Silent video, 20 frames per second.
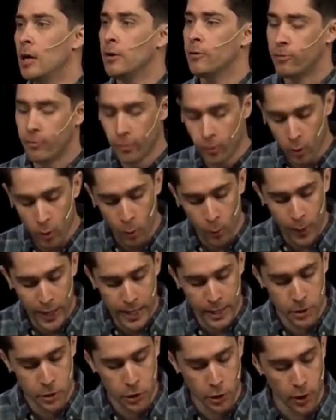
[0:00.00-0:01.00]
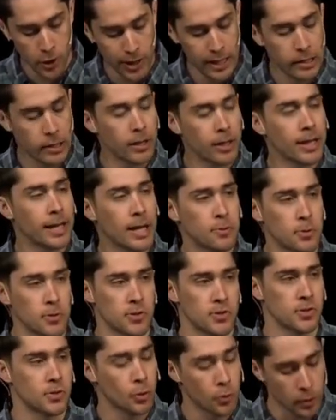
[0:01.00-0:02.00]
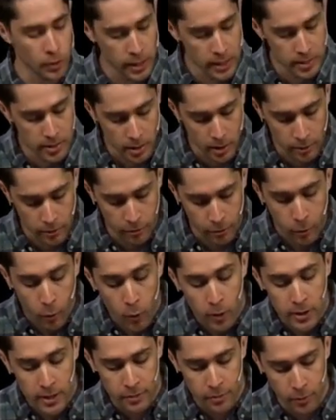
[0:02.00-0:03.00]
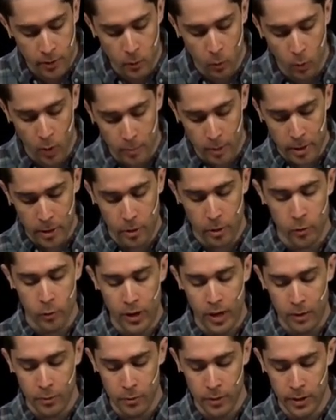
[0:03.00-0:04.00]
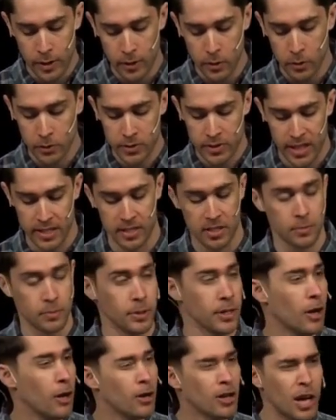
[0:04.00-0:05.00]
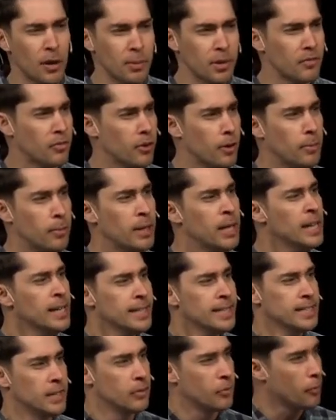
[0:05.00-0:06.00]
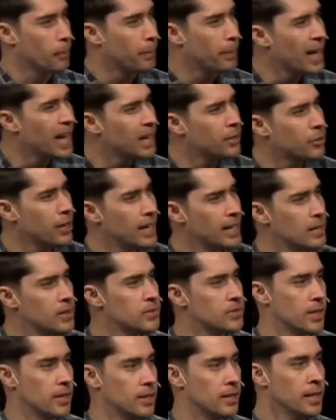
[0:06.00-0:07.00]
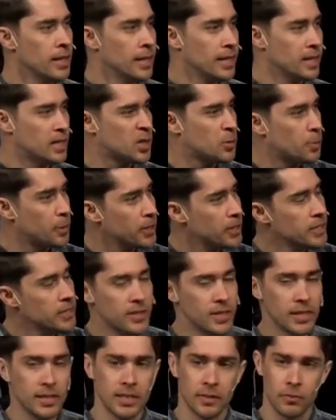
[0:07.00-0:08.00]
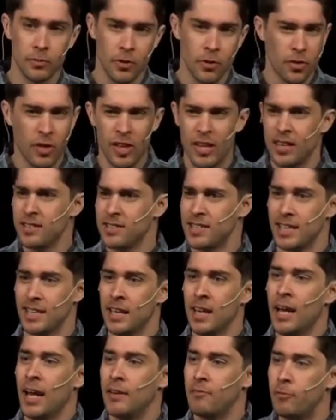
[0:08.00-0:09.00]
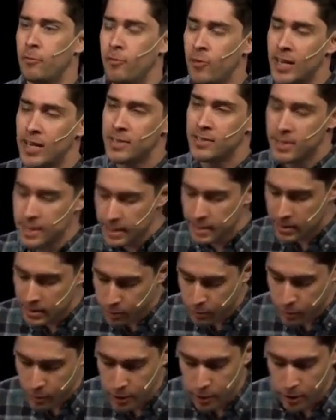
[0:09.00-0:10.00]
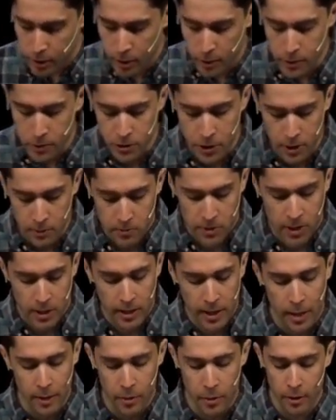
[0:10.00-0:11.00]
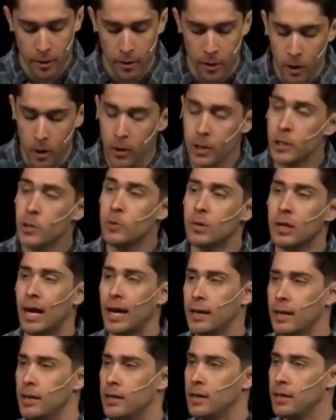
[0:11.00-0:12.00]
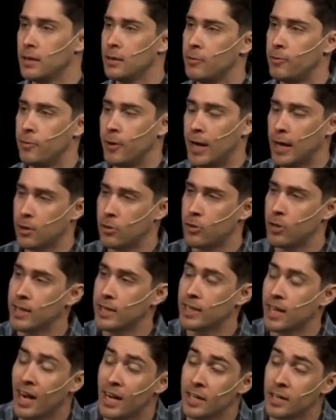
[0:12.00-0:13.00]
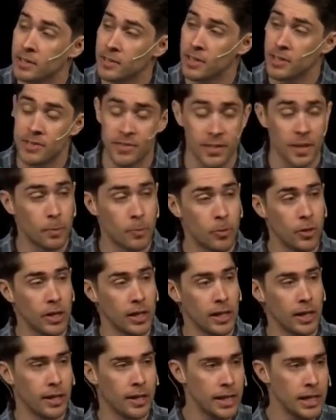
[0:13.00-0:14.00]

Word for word: four week journey looking at the stories of four different women throughout the Old Testament, all coming from different backgrounds and experiencing different things and, and facing different hardships. And yet they're all united in the fact that God does something in